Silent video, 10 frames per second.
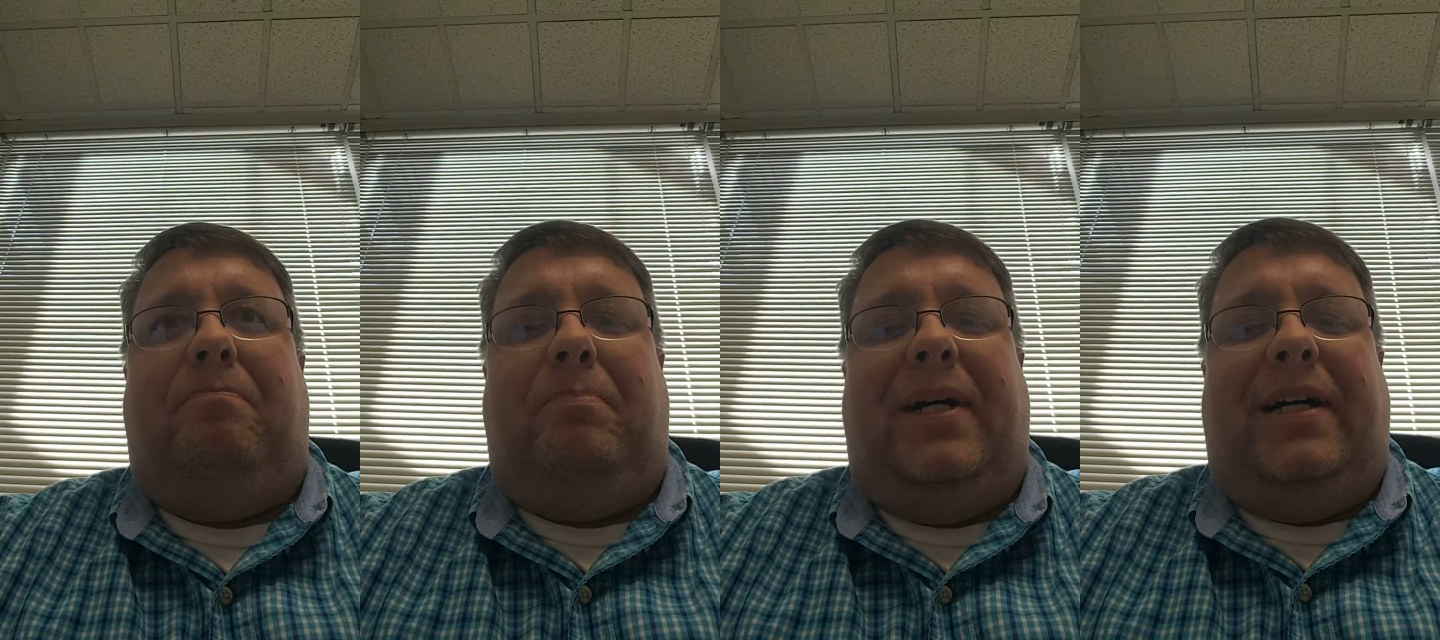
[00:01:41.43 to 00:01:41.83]

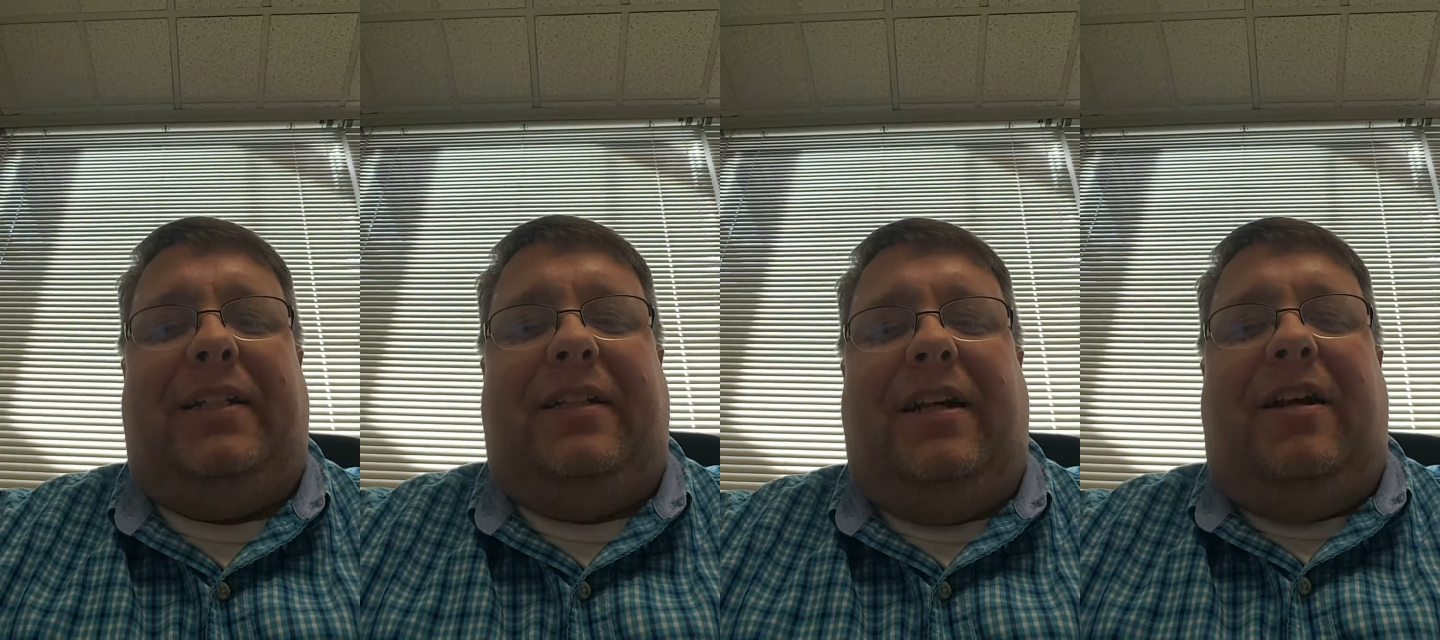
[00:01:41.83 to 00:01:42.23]

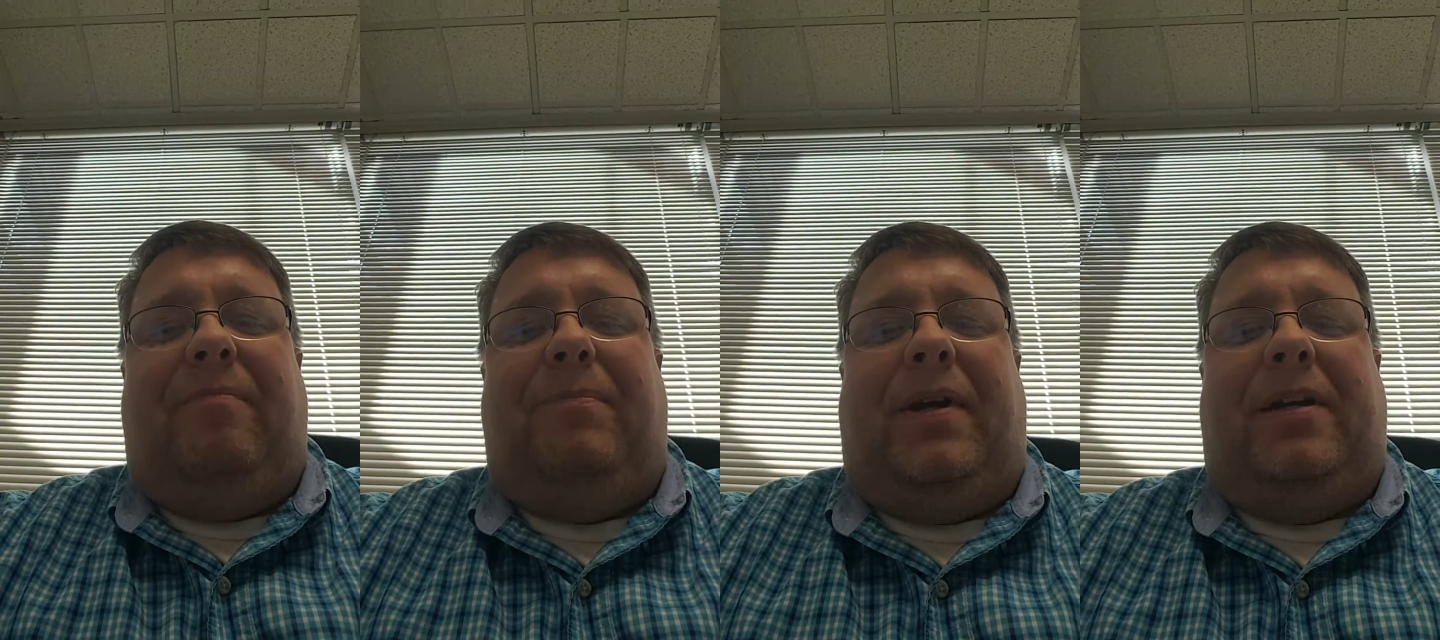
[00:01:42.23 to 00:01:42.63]
But
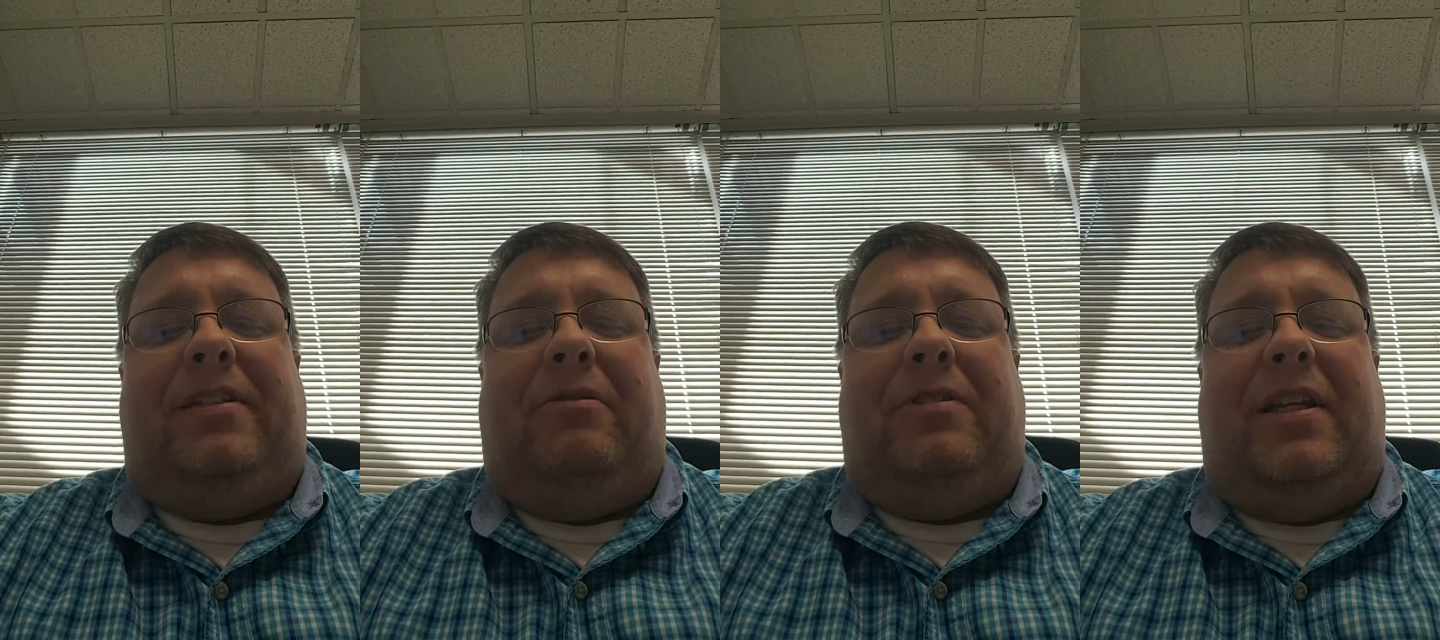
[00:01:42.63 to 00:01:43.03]

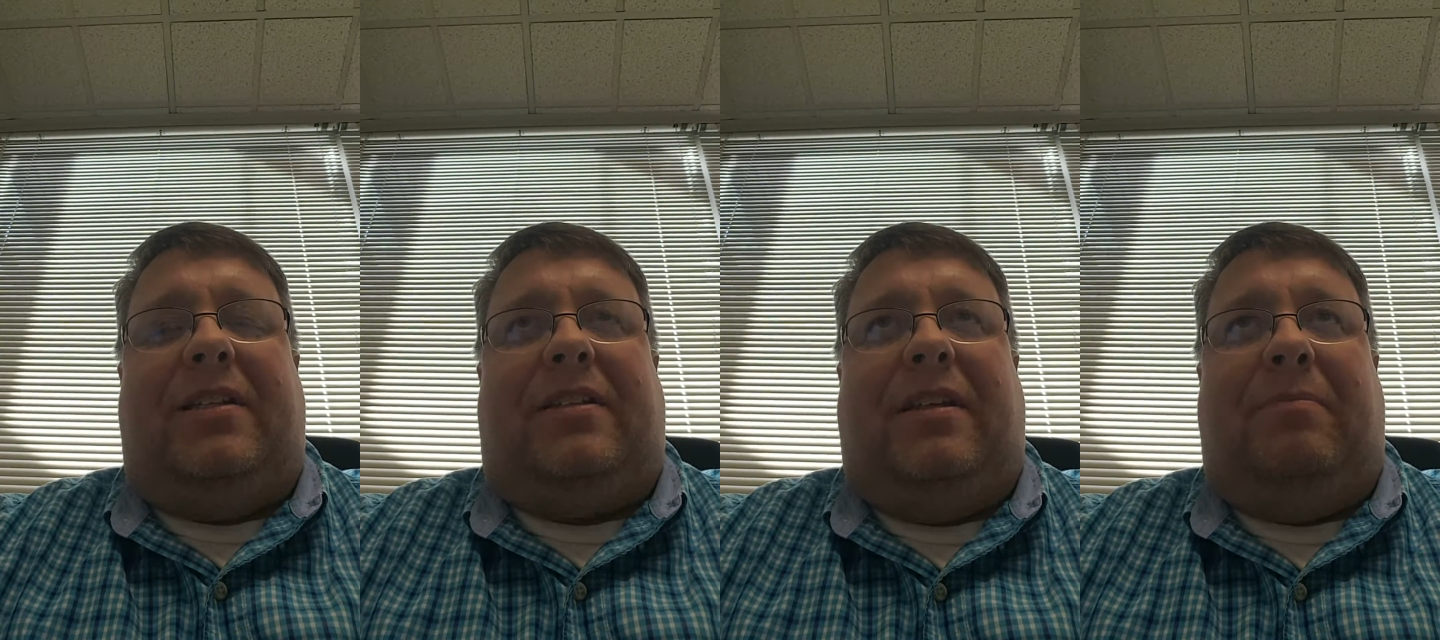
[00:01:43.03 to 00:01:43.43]
because there was
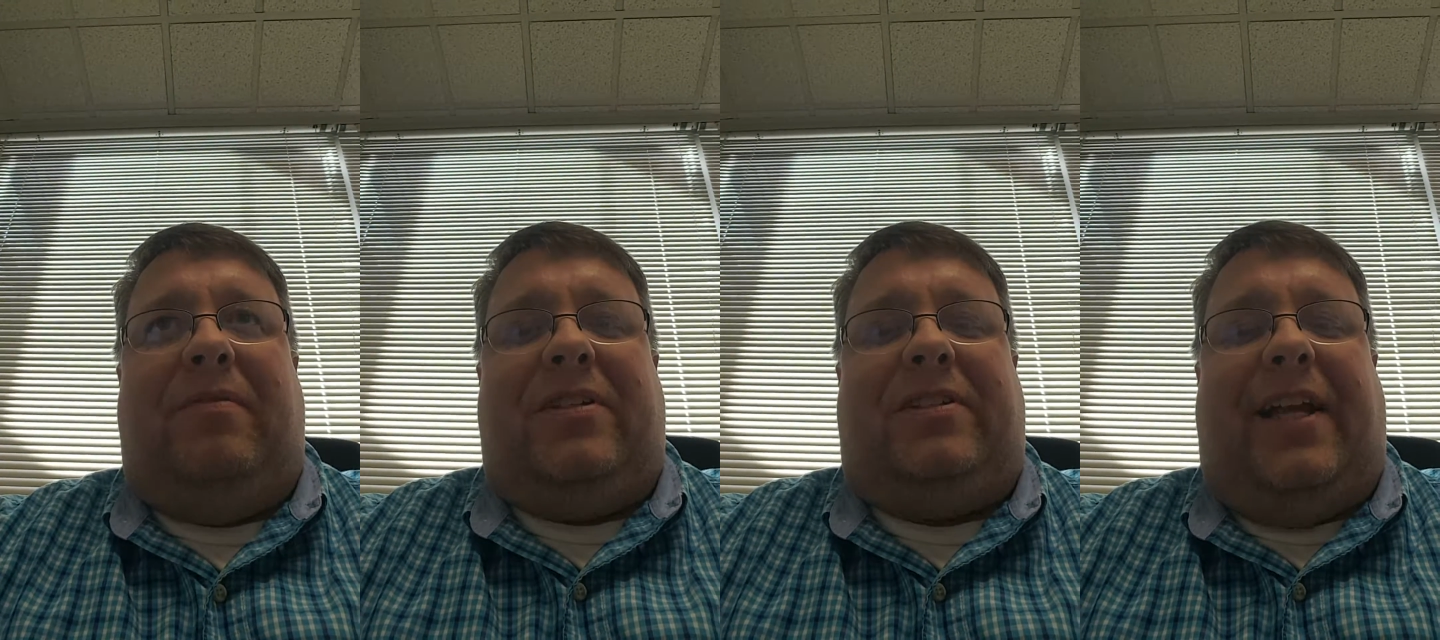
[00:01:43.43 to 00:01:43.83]
a slip
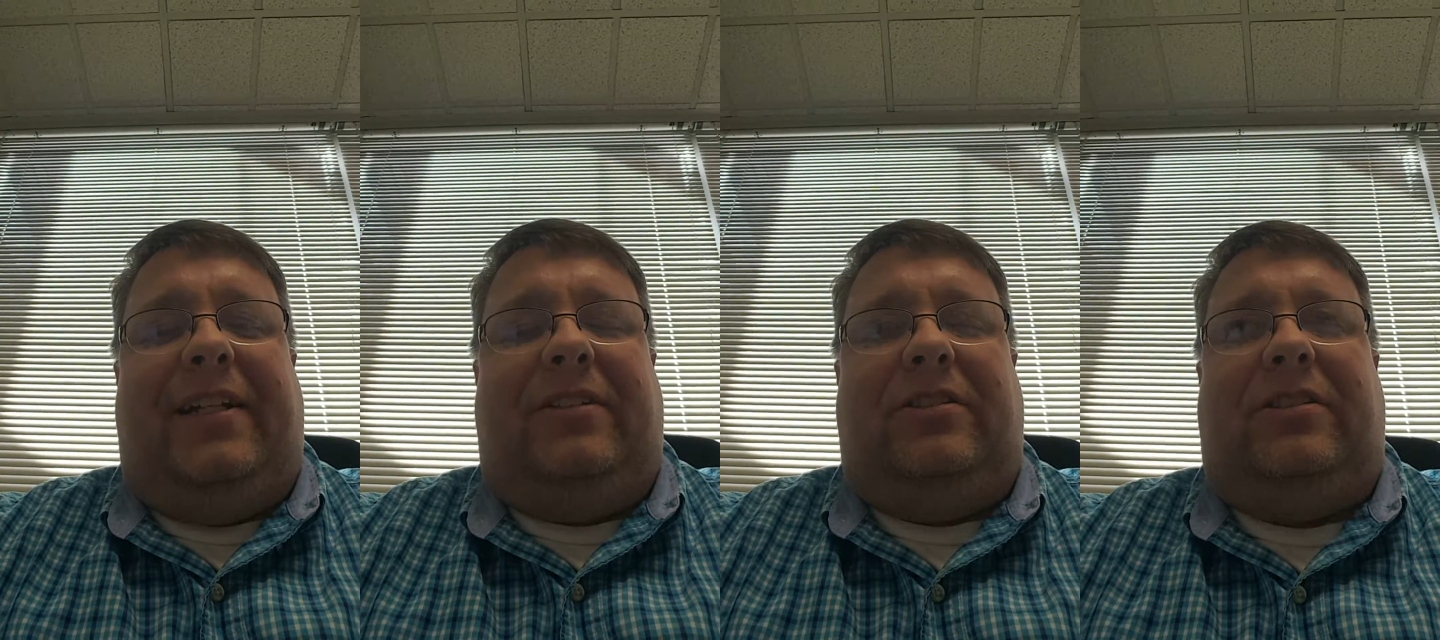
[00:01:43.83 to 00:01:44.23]
of the
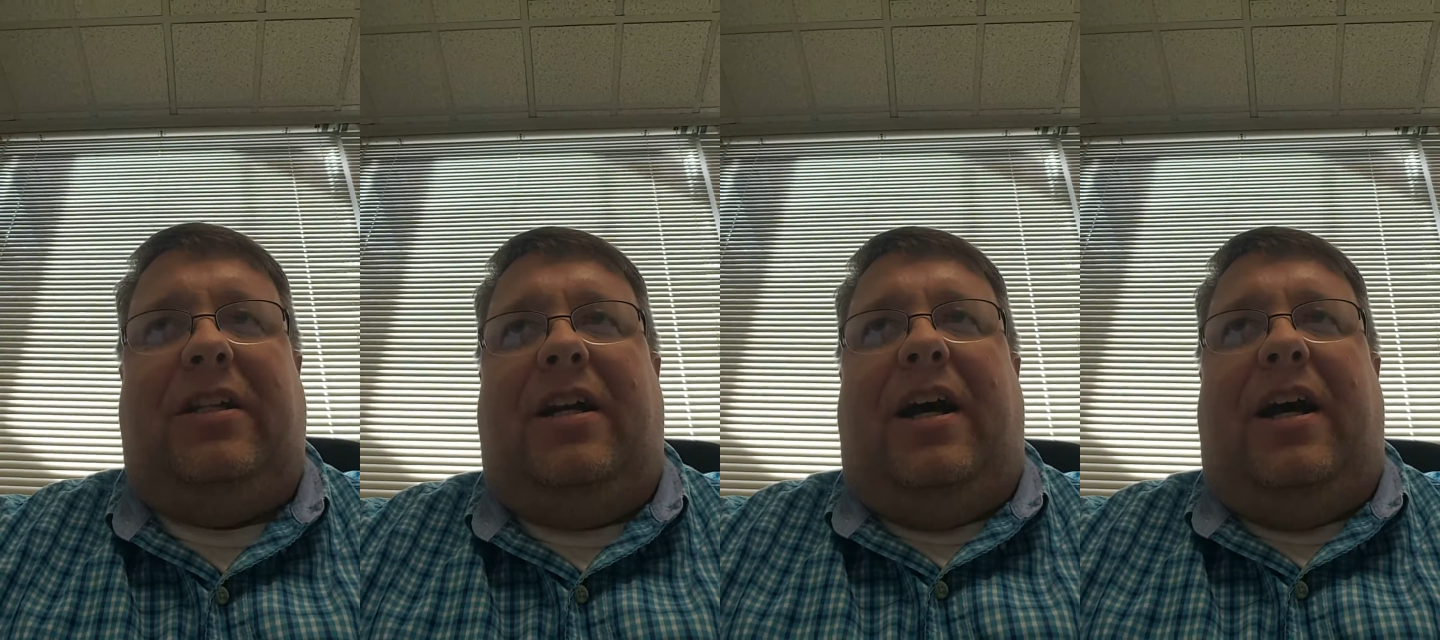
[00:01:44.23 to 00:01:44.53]
standards,